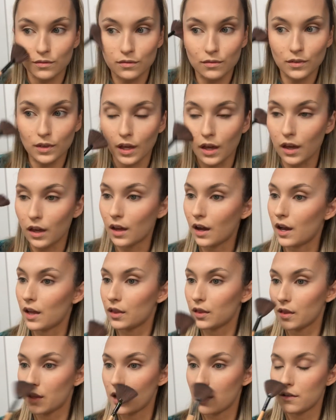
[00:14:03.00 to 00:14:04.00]
Okay, I
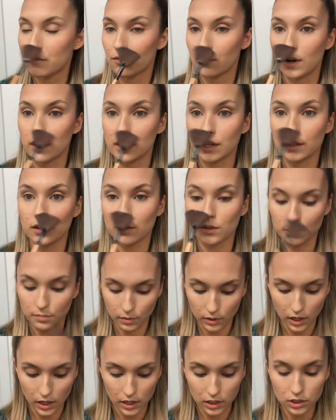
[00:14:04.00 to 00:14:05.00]
love running a little
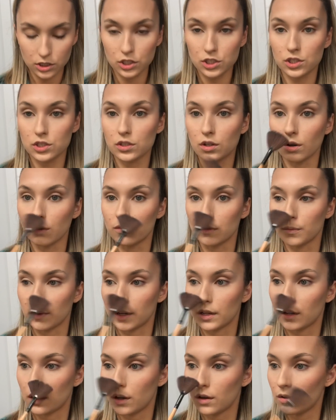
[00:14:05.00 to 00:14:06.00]
blush over my
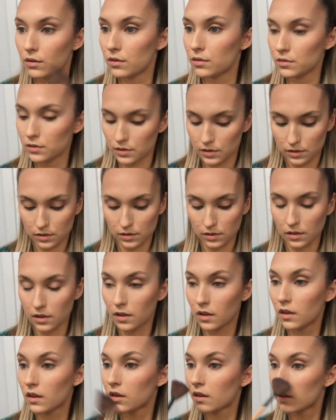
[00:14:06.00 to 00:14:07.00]
nose,
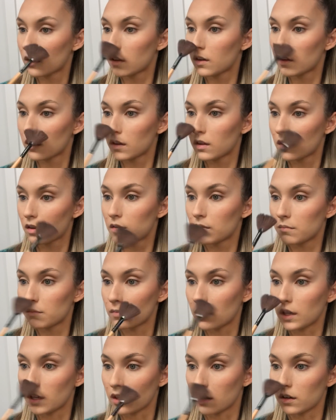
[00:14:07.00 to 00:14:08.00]

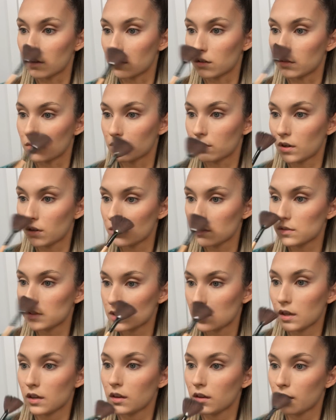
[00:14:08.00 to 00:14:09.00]
making it a little
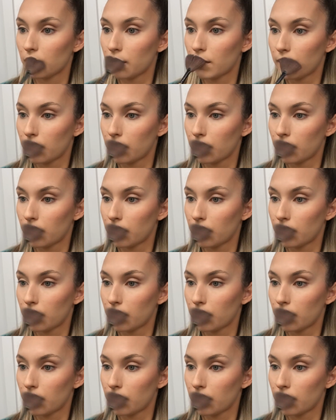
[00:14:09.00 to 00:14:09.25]
rosy.